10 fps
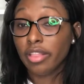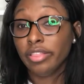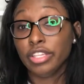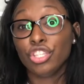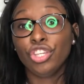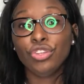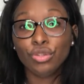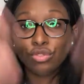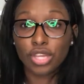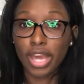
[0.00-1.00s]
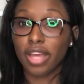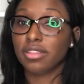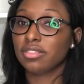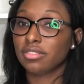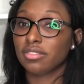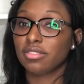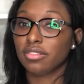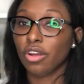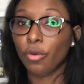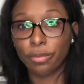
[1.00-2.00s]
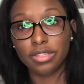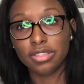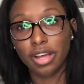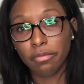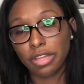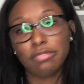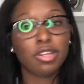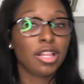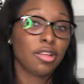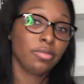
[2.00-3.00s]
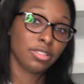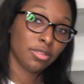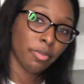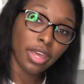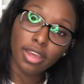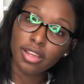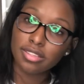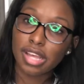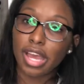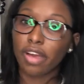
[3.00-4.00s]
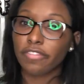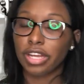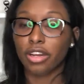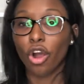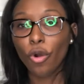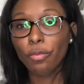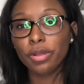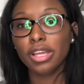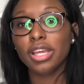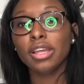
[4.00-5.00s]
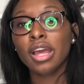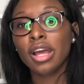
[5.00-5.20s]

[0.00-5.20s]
this huge case opens up. And the P is like, find an opening.